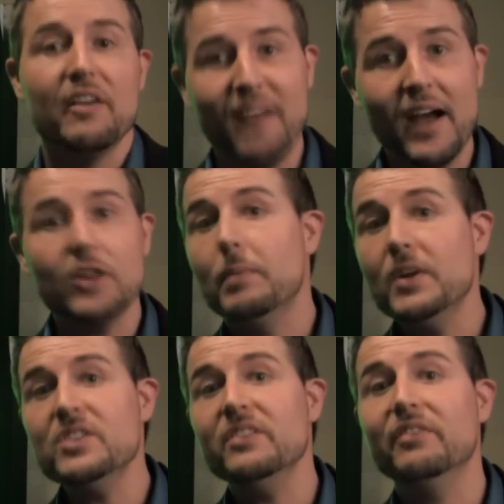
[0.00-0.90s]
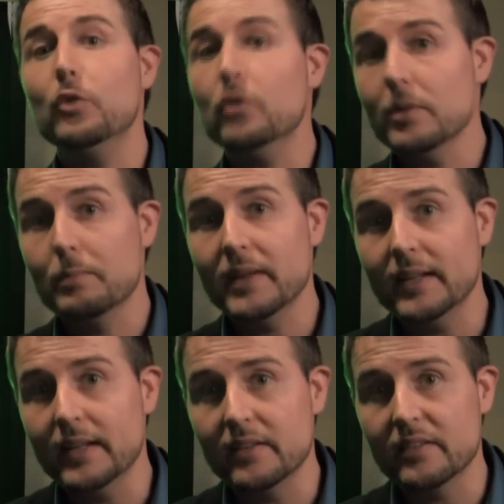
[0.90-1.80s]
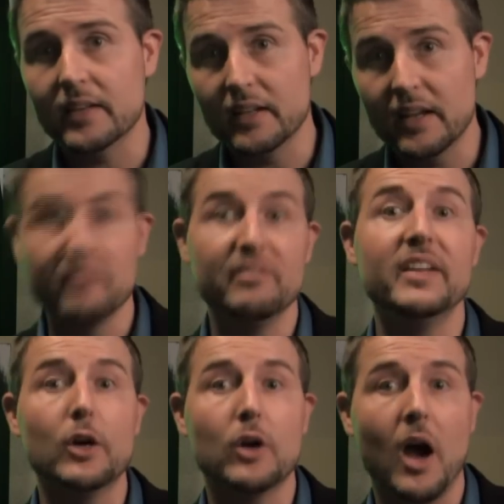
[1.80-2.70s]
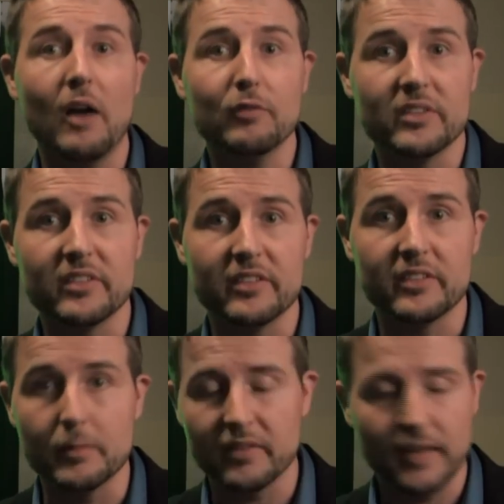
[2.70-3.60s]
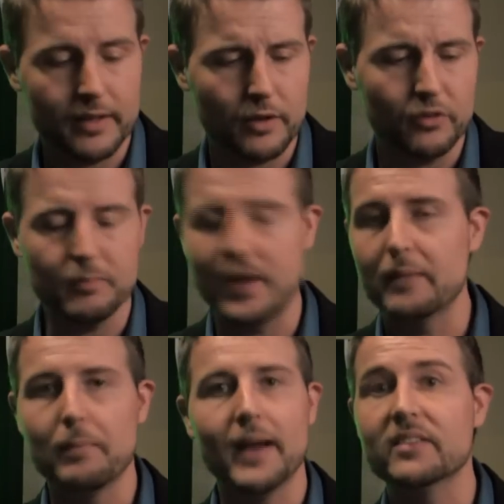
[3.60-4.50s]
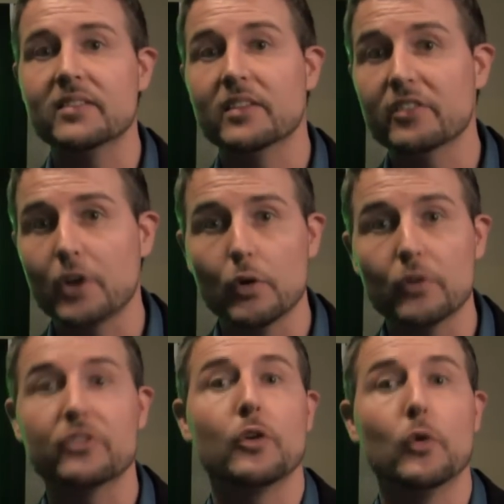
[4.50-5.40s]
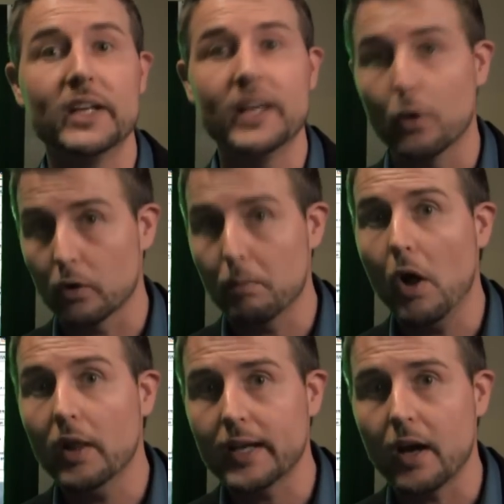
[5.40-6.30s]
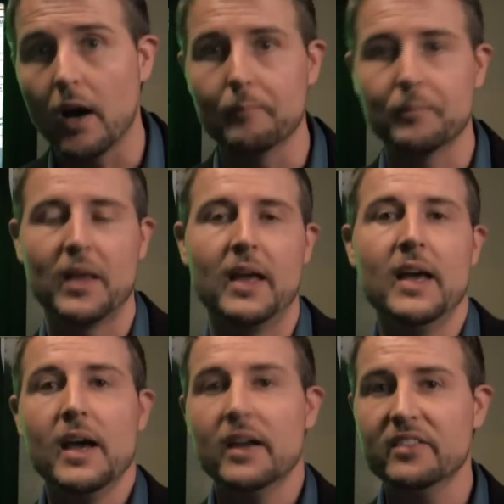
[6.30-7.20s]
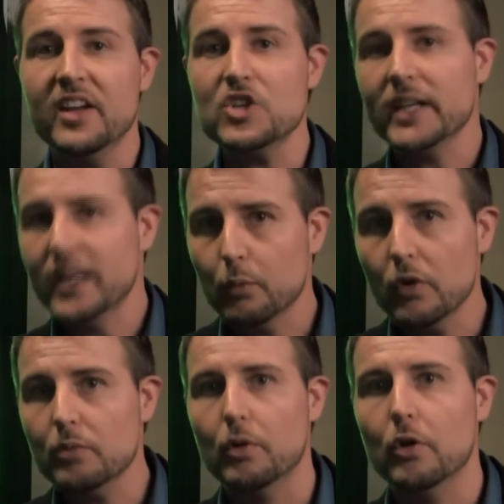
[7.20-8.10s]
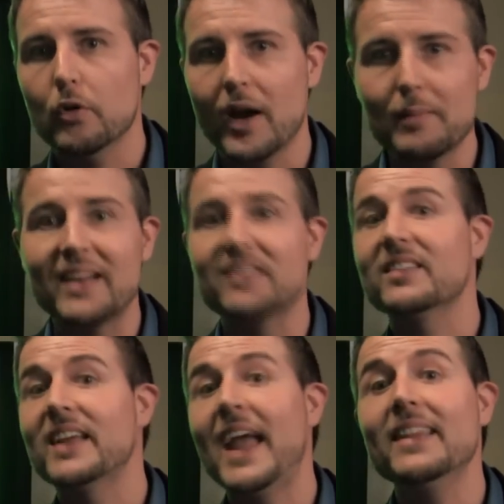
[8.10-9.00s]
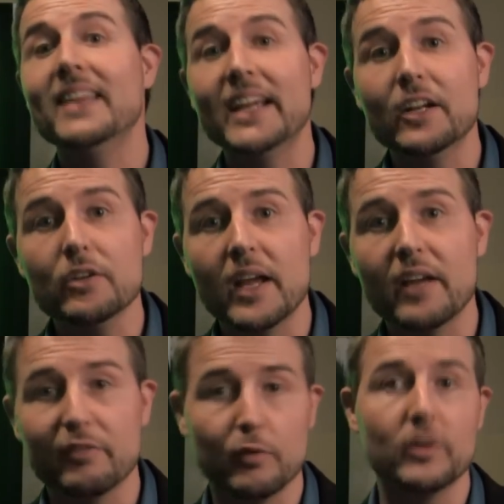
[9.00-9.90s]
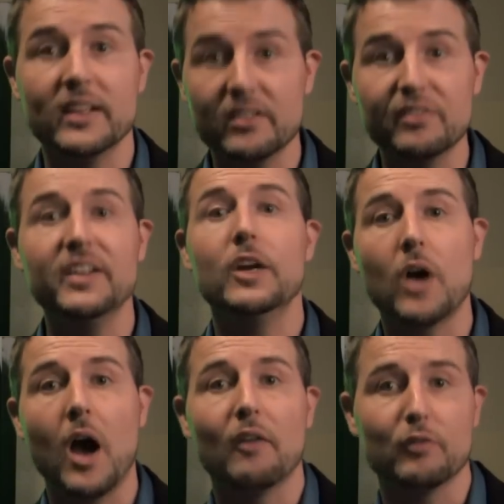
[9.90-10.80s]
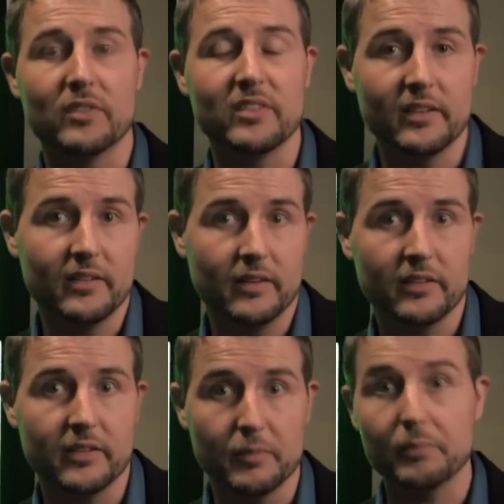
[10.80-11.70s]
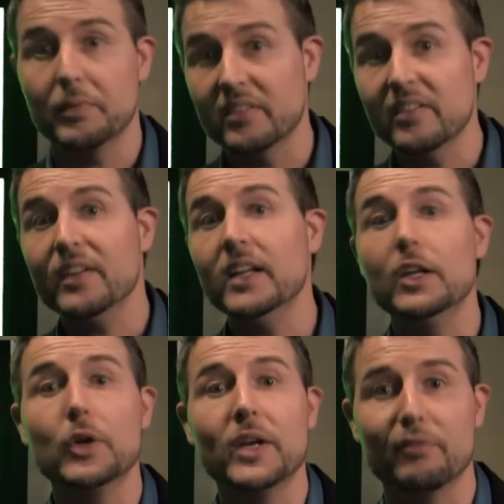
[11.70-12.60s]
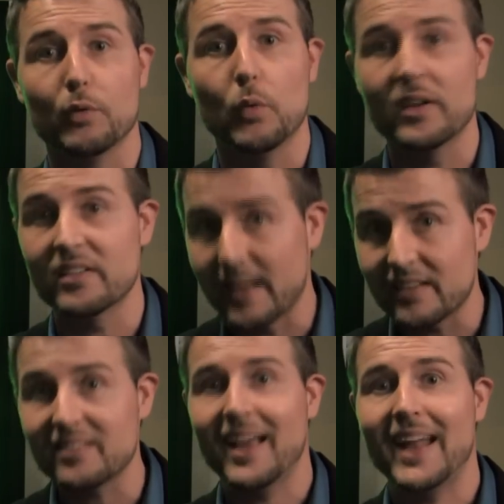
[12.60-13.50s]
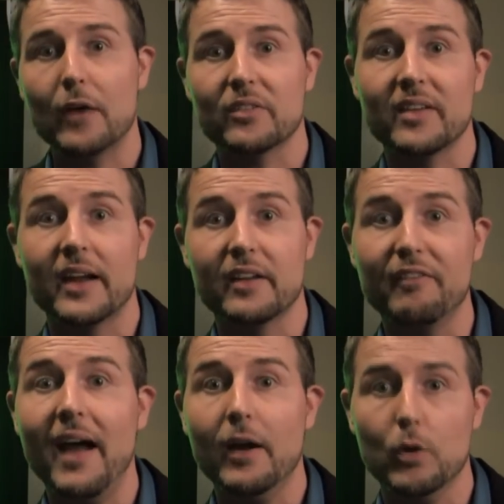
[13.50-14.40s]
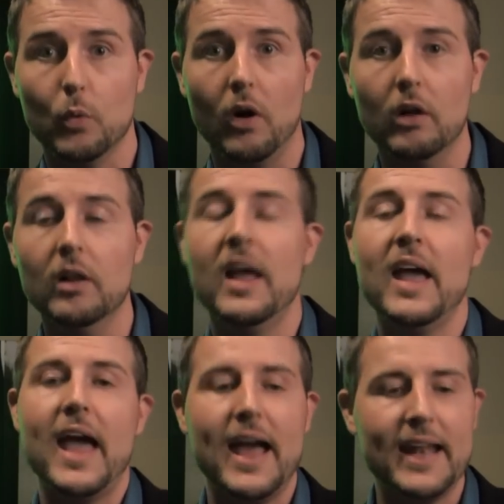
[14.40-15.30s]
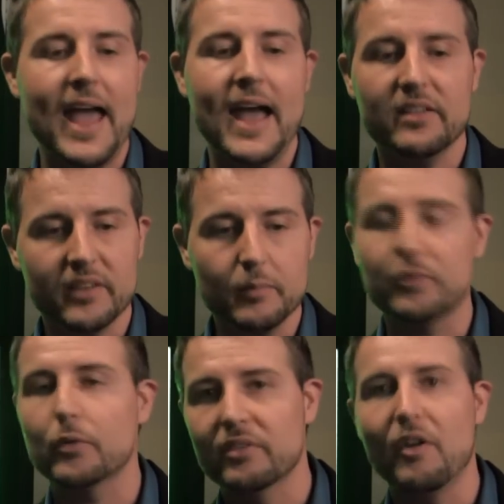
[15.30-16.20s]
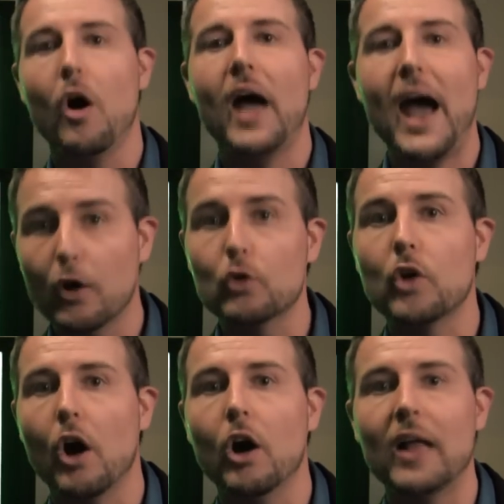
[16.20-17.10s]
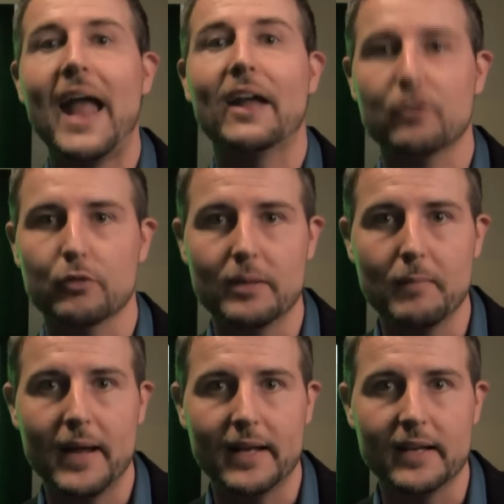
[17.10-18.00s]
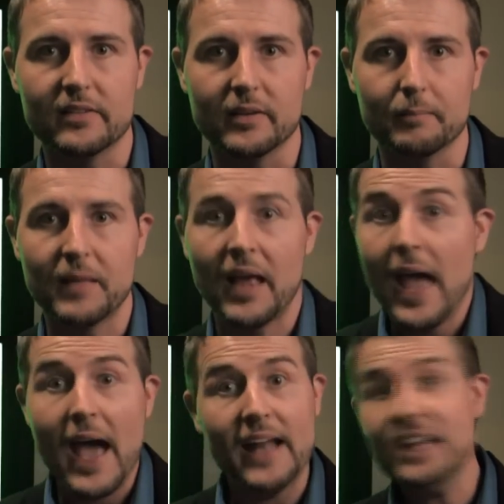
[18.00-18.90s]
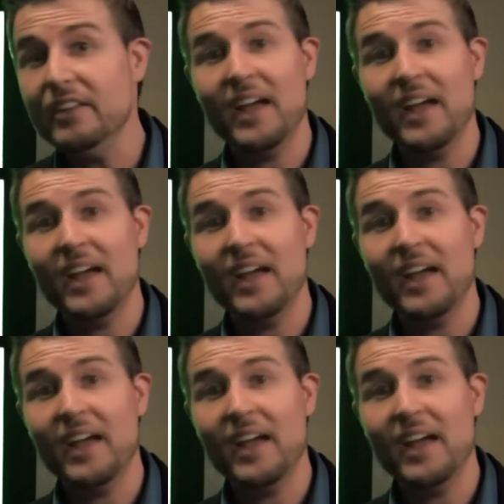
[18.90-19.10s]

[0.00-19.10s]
found a bunch of vulnerabilities in, in video conference systems like those made by Cisco, Sony, or Polycom. Essentially, he wrote a program that scanned the internet for these video conferencing systems, specifically looking for ones that sat outside a firewall and had some sort of auto-call answering mechanism. And he